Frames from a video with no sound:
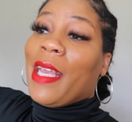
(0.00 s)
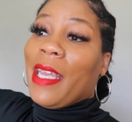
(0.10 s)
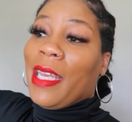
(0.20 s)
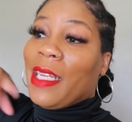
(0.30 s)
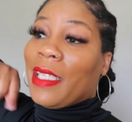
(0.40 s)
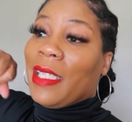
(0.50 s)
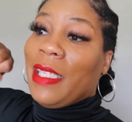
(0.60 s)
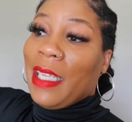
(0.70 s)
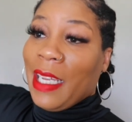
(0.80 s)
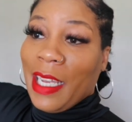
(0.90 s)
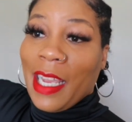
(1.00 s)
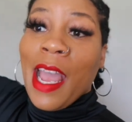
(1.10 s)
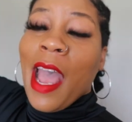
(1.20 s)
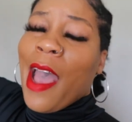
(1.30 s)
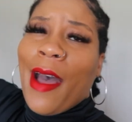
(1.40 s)
can get this done.
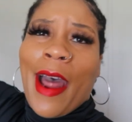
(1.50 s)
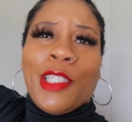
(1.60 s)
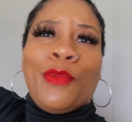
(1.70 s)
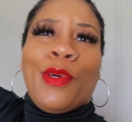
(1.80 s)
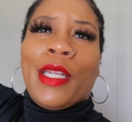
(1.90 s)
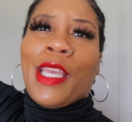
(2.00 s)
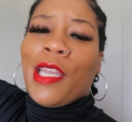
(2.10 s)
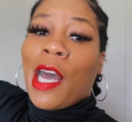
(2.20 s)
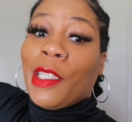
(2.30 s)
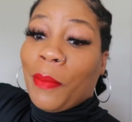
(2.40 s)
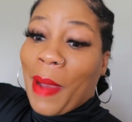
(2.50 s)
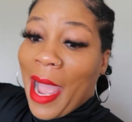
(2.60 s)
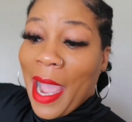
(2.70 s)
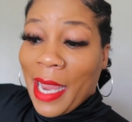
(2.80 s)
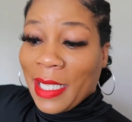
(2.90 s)
I just want to give y'all a little
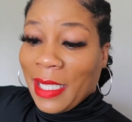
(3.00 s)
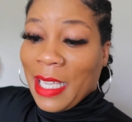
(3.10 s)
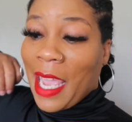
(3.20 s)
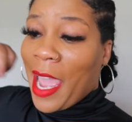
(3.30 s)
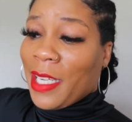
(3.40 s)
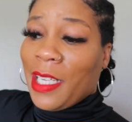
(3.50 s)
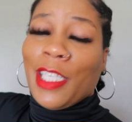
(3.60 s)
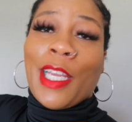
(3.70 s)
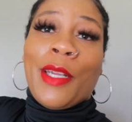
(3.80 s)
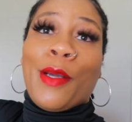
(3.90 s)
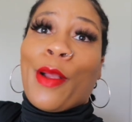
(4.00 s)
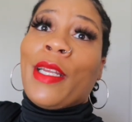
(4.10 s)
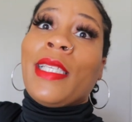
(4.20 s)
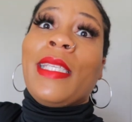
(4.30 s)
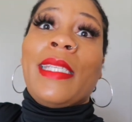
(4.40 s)
behind the scene action. Let y'all know, girl,
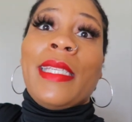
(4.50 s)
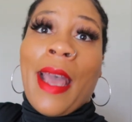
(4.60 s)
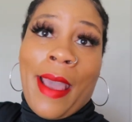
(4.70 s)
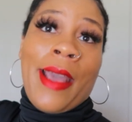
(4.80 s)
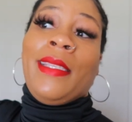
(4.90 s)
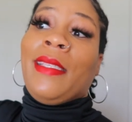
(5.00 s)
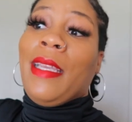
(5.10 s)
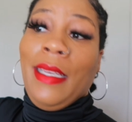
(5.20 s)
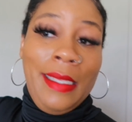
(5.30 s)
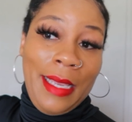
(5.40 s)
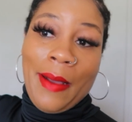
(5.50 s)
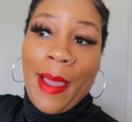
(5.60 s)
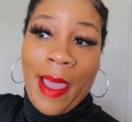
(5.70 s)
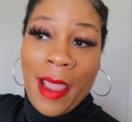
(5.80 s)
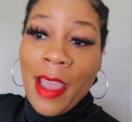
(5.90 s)
this is not easy,
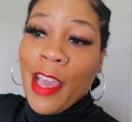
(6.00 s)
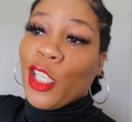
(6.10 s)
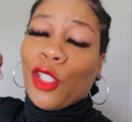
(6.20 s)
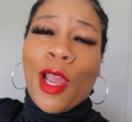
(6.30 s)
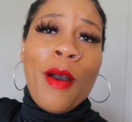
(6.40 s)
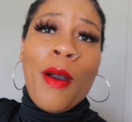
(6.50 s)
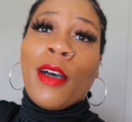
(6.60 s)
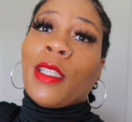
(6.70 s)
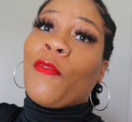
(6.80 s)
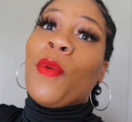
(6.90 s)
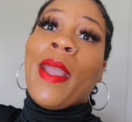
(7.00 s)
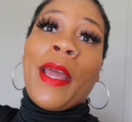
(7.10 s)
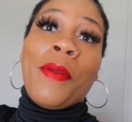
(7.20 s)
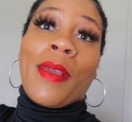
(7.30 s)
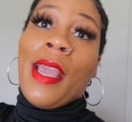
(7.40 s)
okay? Try on hauls. If you ain't
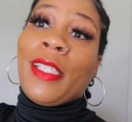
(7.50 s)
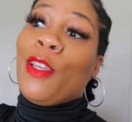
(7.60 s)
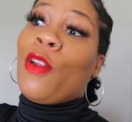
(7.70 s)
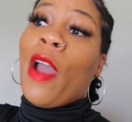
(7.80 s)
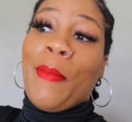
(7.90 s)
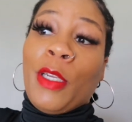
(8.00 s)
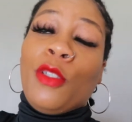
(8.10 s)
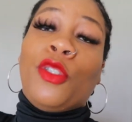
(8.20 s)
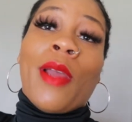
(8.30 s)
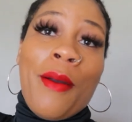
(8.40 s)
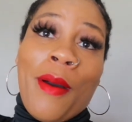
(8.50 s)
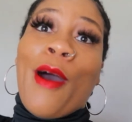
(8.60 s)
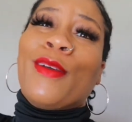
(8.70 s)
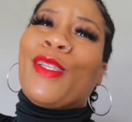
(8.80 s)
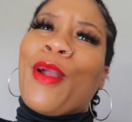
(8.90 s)
got no kids, you able to do try on
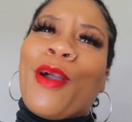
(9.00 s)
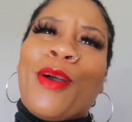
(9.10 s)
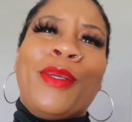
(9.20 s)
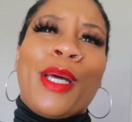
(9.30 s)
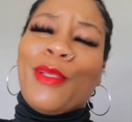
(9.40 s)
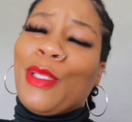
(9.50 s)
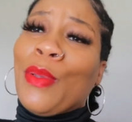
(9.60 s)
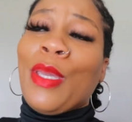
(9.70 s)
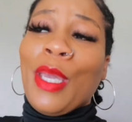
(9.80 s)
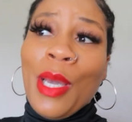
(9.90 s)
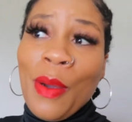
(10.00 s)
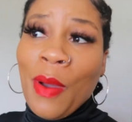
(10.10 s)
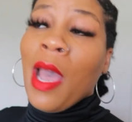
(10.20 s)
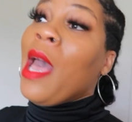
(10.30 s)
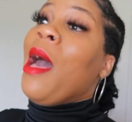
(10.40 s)
hauls, girl, kudos to
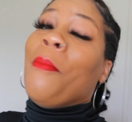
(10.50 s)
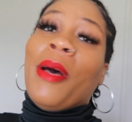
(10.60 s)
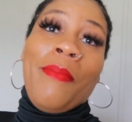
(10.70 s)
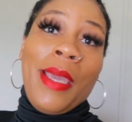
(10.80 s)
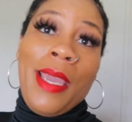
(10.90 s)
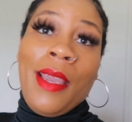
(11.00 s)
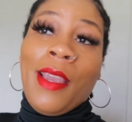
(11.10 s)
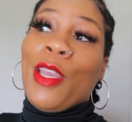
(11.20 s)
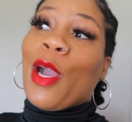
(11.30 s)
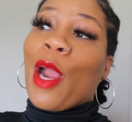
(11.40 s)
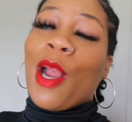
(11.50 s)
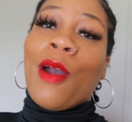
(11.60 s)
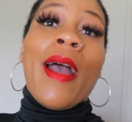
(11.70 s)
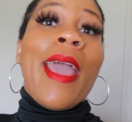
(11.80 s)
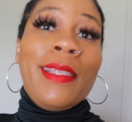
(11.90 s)
you. But me, your
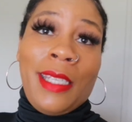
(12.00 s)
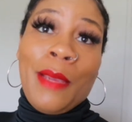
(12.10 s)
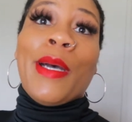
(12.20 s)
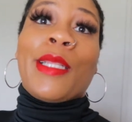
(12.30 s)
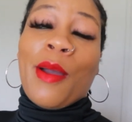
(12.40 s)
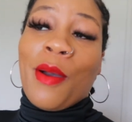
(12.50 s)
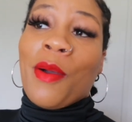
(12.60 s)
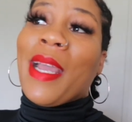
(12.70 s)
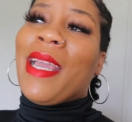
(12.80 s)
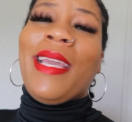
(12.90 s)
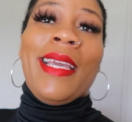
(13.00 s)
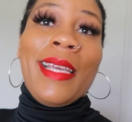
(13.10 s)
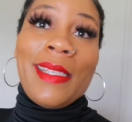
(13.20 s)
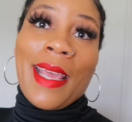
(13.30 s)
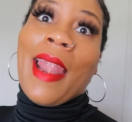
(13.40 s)
girl, eighteen month old, and he
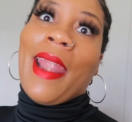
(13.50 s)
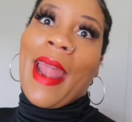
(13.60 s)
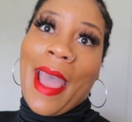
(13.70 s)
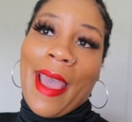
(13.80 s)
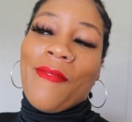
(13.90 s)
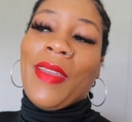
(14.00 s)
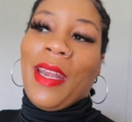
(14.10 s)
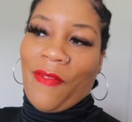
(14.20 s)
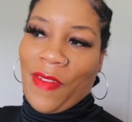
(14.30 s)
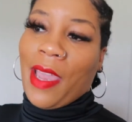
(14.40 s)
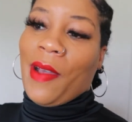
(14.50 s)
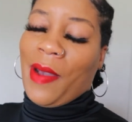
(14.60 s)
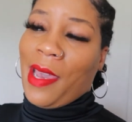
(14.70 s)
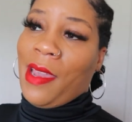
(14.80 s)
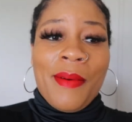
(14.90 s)
is live in the fit,
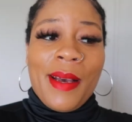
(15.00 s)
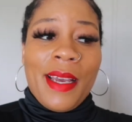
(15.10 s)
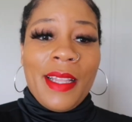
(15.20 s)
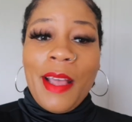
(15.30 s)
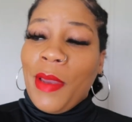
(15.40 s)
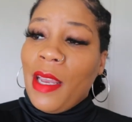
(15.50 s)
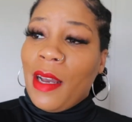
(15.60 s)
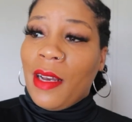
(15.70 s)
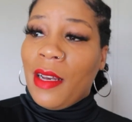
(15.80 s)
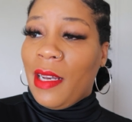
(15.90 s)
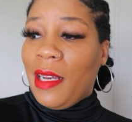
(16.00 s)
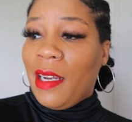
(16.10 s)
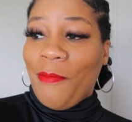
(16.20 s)
okay? But let me, uh,